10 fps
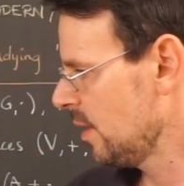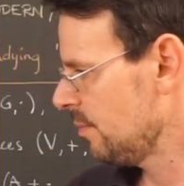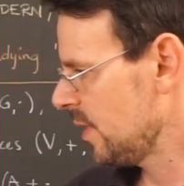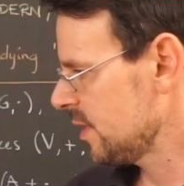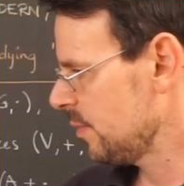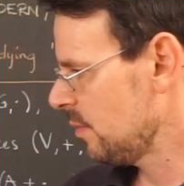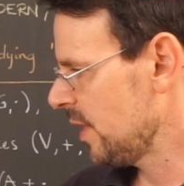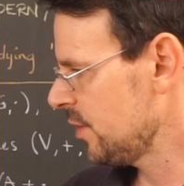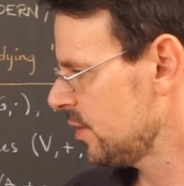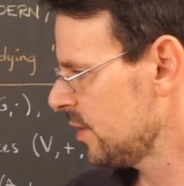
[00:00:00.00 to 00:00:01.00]
must be
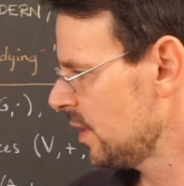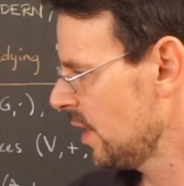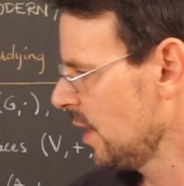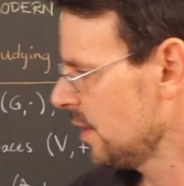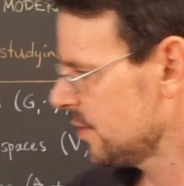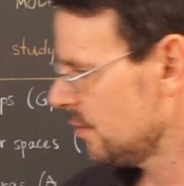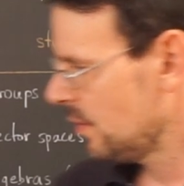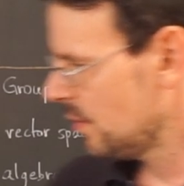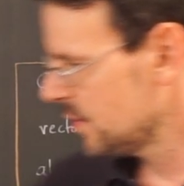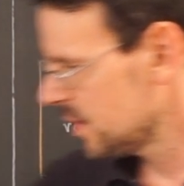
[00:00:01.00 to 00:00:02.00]
mentioned. So
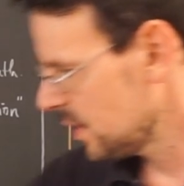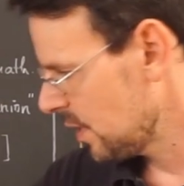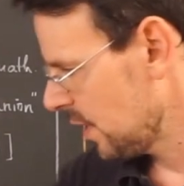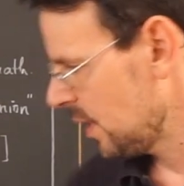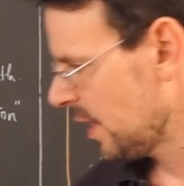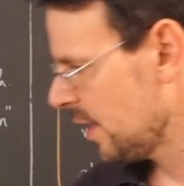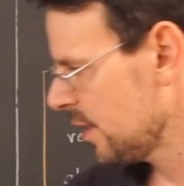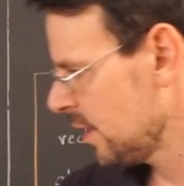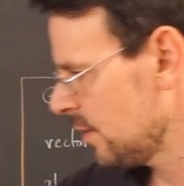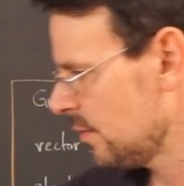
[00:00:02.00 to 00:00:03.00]
those
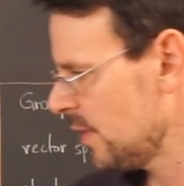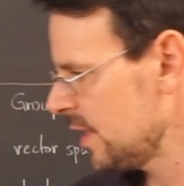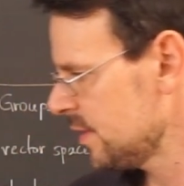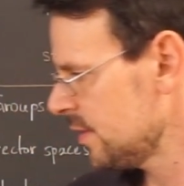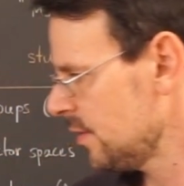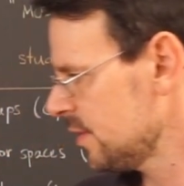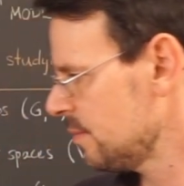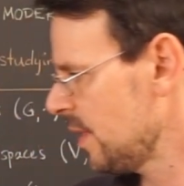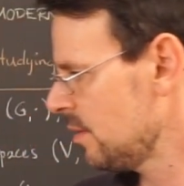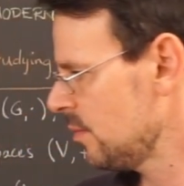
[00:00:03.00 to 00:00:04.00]
Italian Renaissance
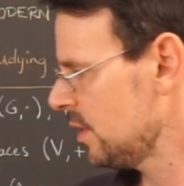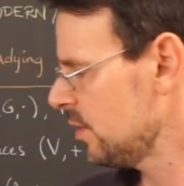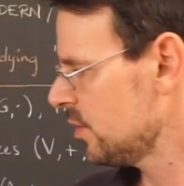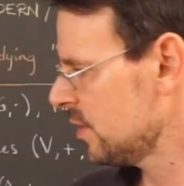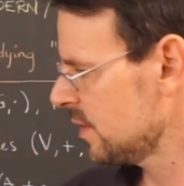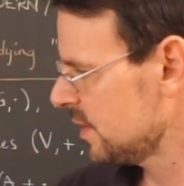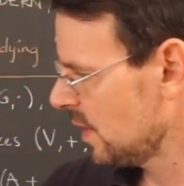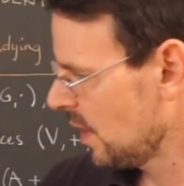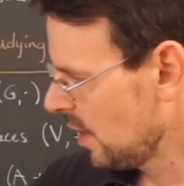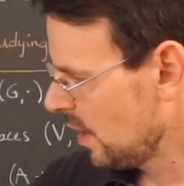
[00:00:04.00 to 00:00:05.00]
mathematicians
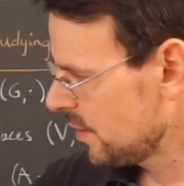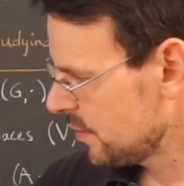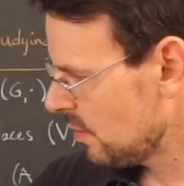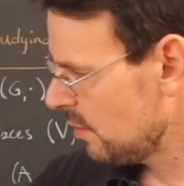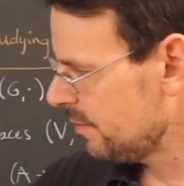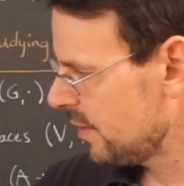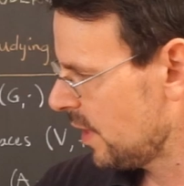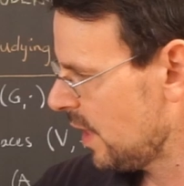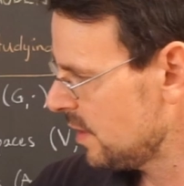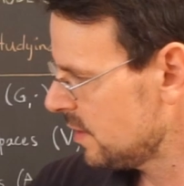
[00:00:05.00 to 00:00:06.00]
solved the
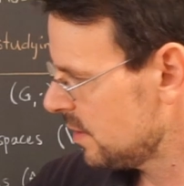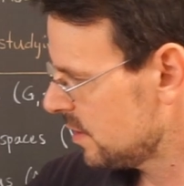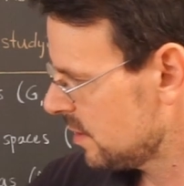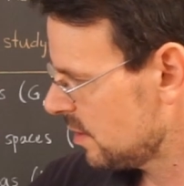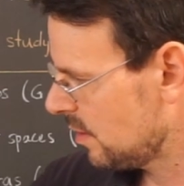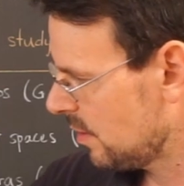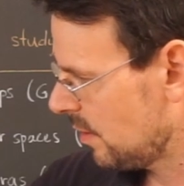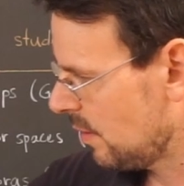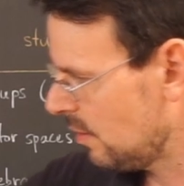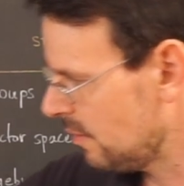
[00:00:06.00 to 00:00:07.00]
cases
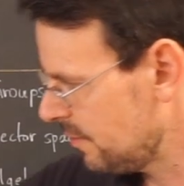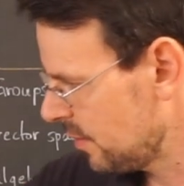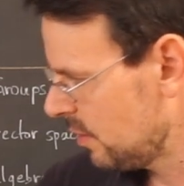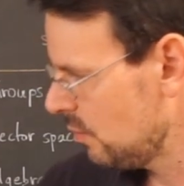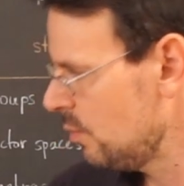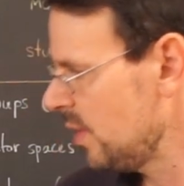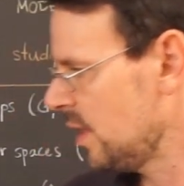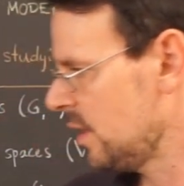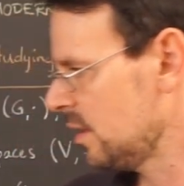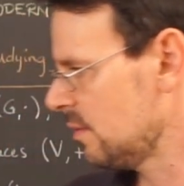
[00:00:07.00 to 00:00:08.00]
of
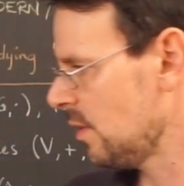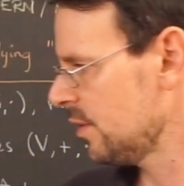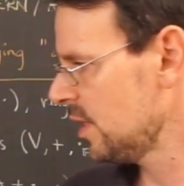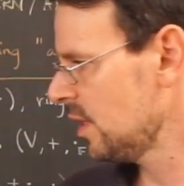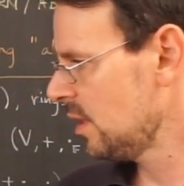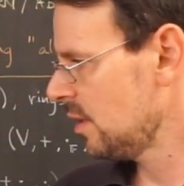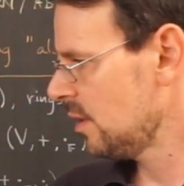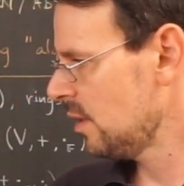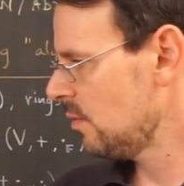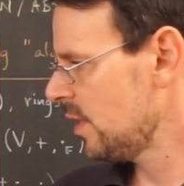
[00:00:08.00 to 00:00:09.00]
cubic and quartic
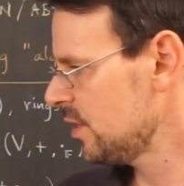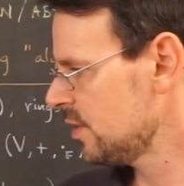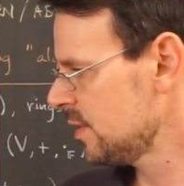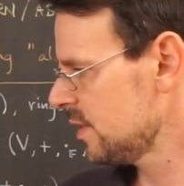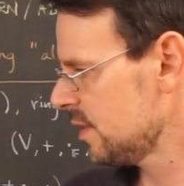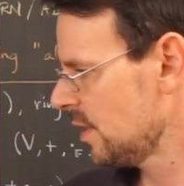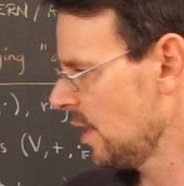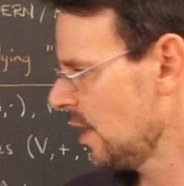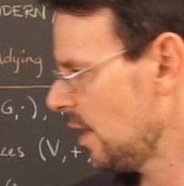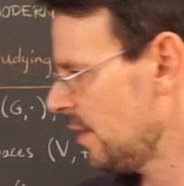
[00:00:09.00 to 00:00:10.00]
equations.
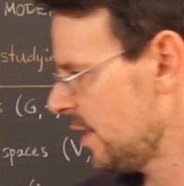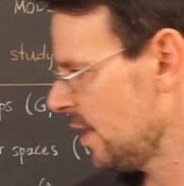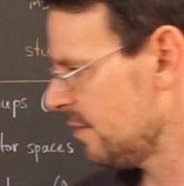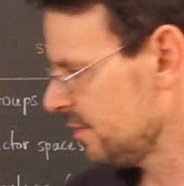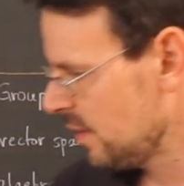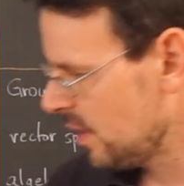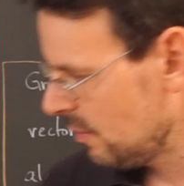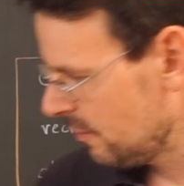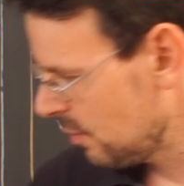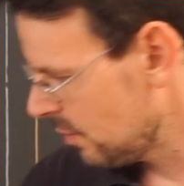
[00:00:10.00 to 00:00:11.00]
And then after that,
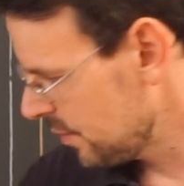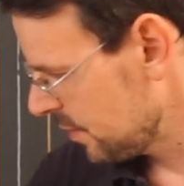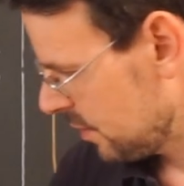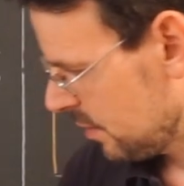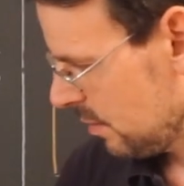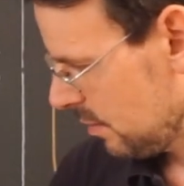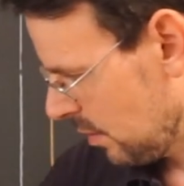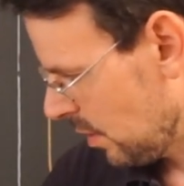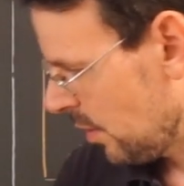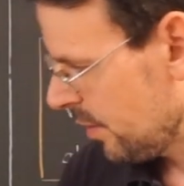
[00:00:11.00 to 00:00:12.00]
of course,
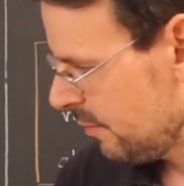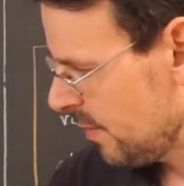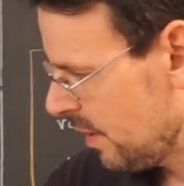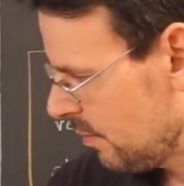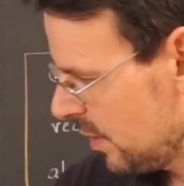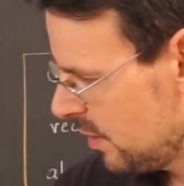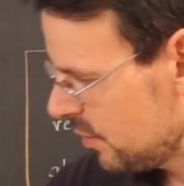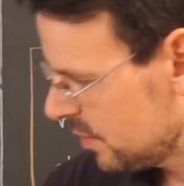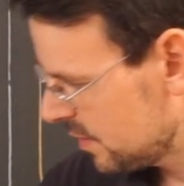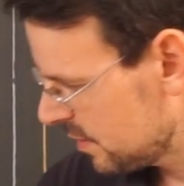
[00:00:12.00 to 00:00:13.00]
a lot of
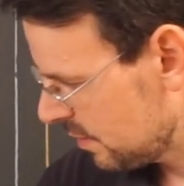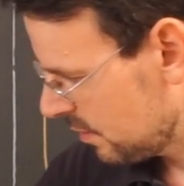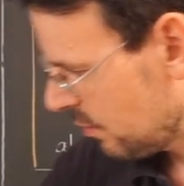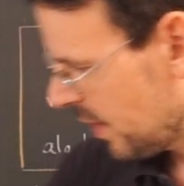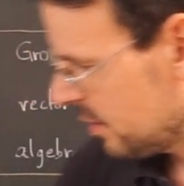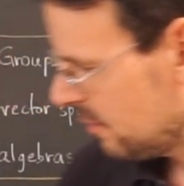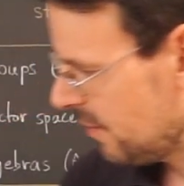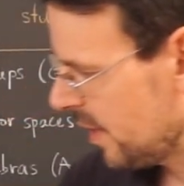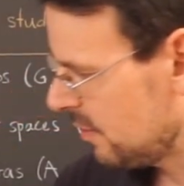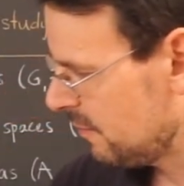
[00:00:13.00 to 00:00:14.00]
mathematicians tried to
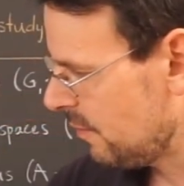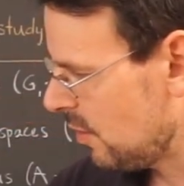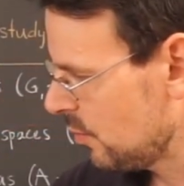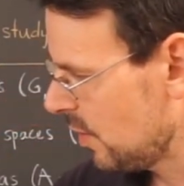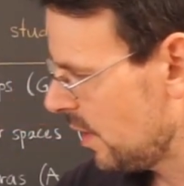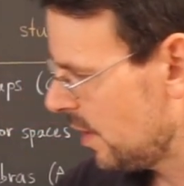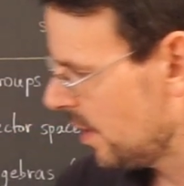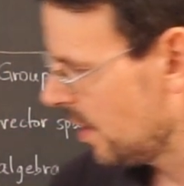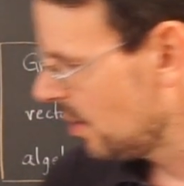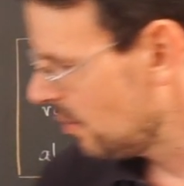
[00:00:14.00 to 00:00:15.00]
find a
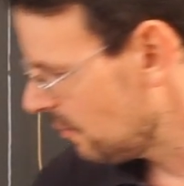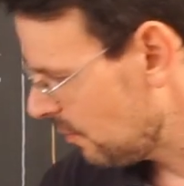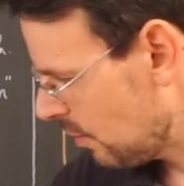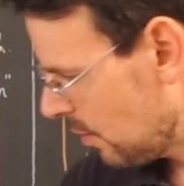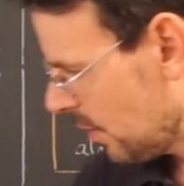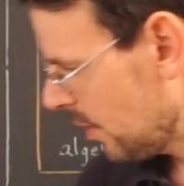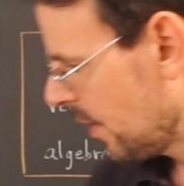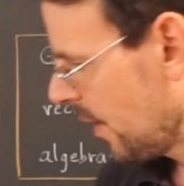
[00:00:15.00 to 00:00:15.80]
formula for